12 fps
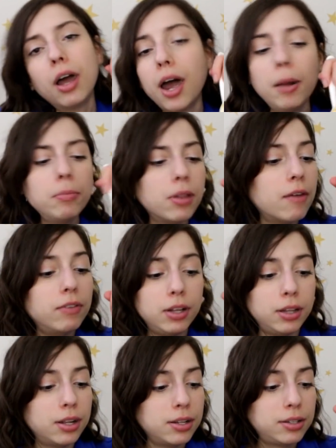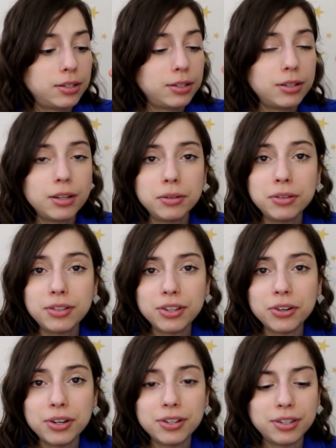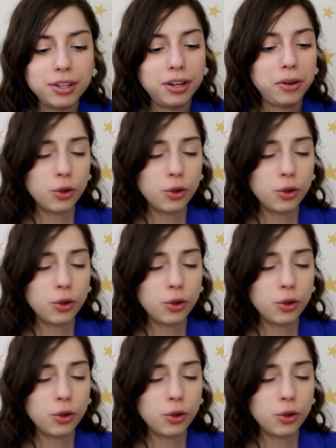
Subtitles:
I'm loving this. Seriously.